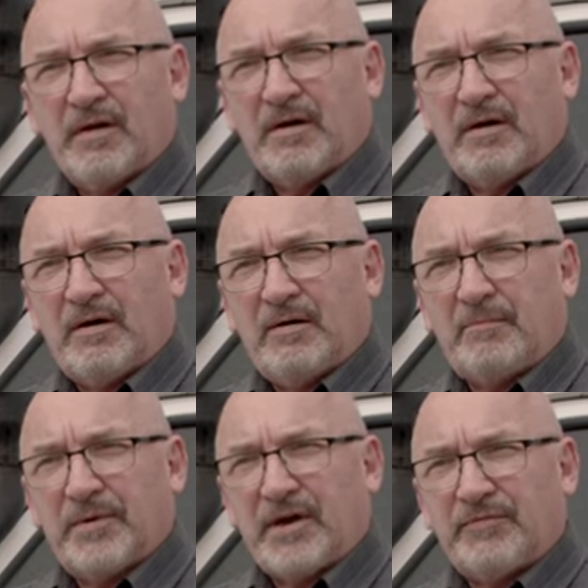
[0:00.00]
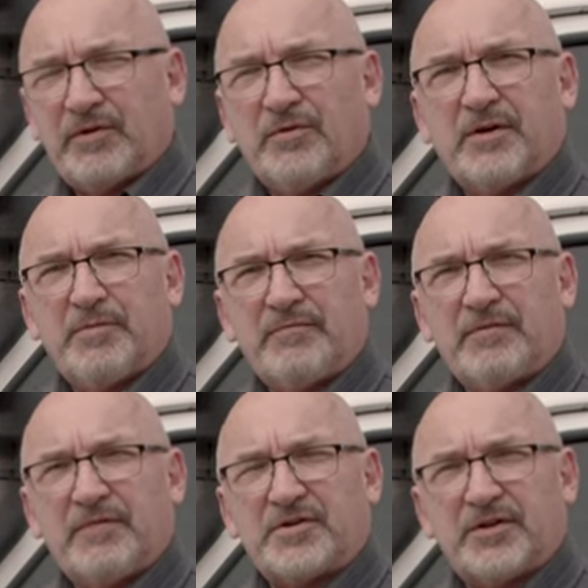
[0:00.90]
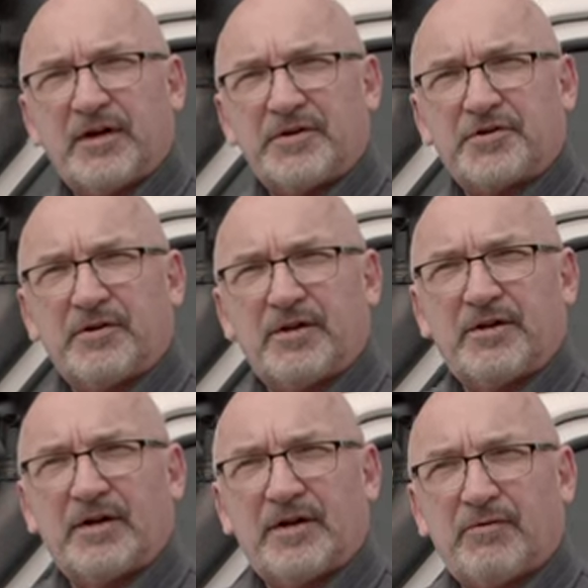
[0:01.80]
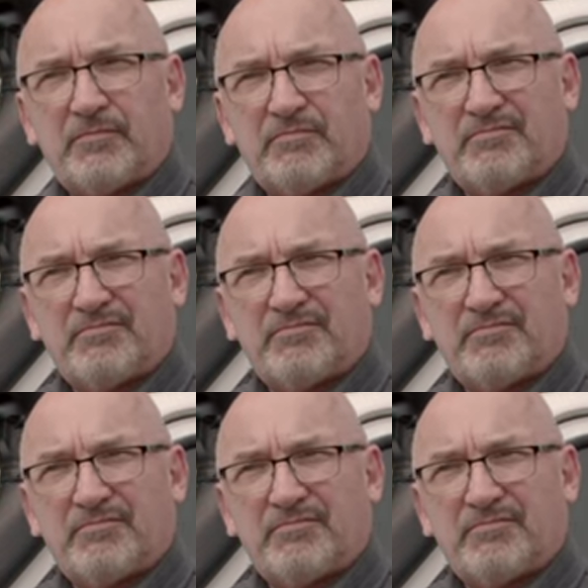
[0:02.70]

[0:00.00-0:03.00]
But after doing a bit of investigation and